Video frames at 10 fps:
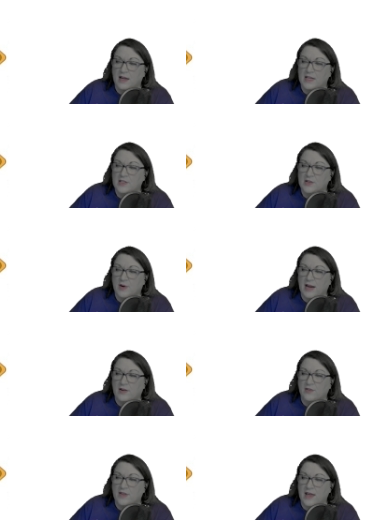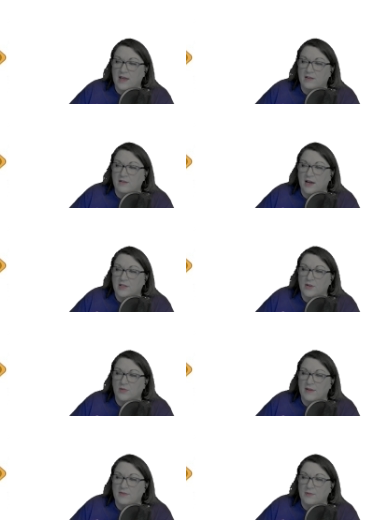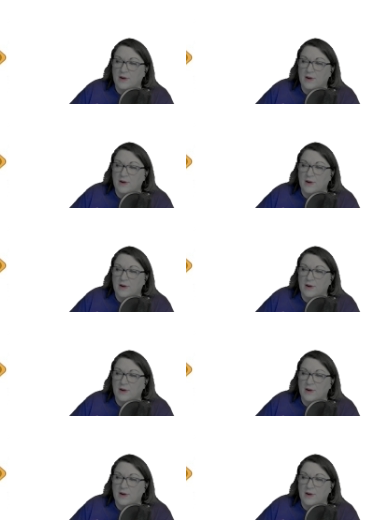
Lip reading: is greater than, I don't have to